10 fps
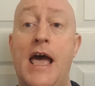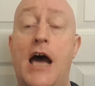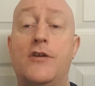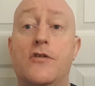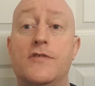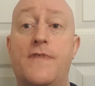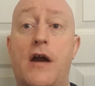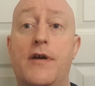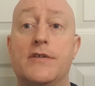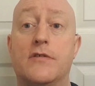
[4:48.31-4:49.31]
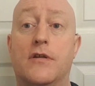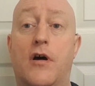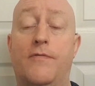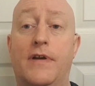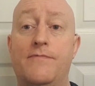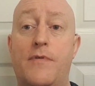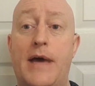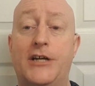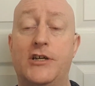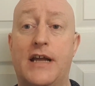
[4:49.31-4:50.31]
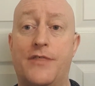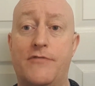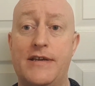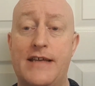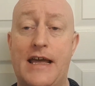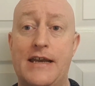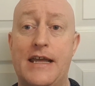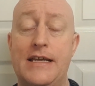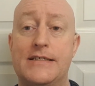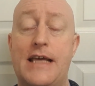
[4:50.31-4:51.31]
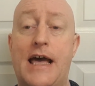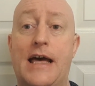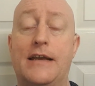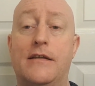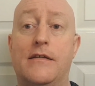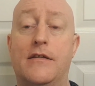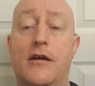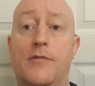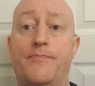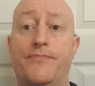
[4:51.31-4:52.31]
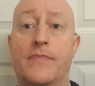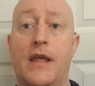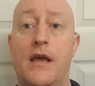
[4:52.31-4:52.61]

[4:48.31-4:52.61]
and used various unlawful information gathering techniques and